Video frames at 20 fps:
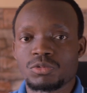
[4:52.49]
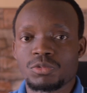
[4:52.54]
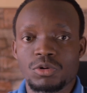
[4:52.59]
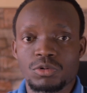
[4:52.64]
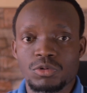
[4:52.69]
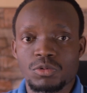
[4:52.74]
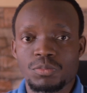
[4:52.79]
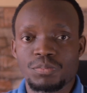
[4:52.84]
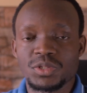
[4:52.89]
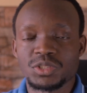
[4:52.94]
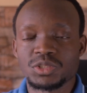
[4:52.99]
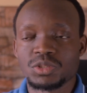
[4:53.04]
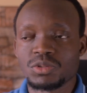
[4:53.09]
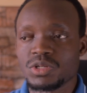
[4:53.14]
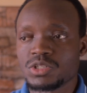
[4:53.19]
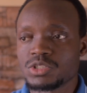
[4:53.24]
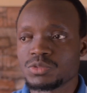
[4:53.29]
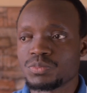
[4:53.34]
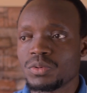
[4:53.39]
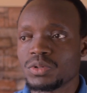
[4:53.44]
occupational
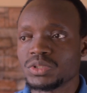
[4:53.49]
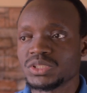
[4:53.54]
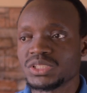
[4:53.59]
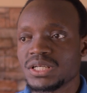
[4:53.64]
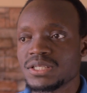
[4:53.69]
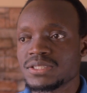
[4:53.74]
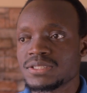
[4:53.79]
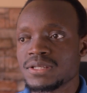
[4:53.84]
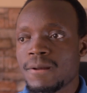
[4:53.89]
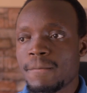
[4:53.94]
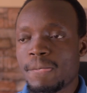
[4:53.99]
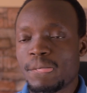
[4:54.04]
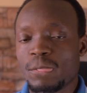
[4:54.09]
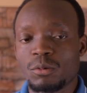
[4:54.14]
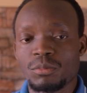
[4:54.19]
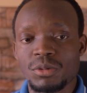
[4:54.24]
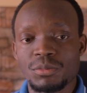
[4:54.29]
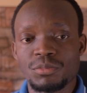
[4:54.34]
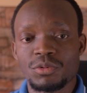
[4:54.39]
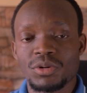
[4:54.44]
exposures,
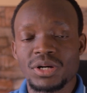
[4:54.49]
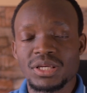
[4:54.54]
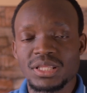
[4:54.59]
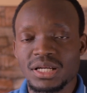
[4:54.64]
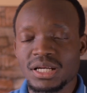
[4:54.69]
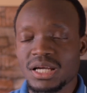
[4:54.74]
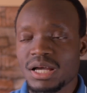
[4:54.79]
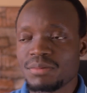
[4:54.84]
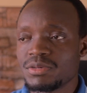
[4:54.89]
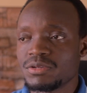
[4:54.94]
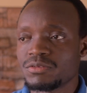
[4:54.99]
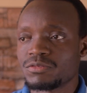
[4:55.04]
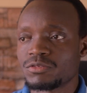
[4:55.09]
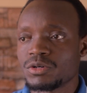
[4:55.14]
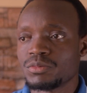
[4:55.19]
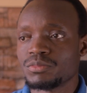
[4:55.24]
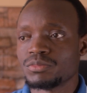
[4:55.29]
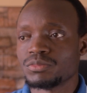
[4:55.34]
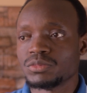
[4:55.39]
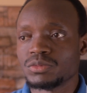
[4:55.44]
or maybe where they're coming
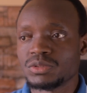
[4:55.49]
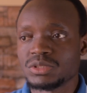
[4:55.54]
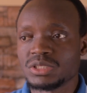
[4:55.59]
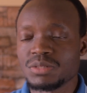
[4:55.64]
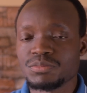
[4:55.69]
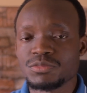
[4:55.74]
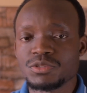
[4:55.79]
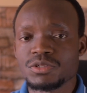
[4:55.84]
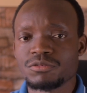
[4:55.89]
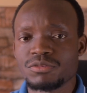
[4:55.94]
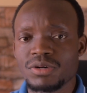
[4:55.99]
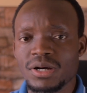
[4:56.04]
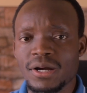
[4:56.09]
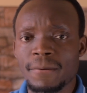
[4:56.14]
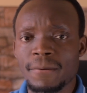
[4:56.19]
from in terms of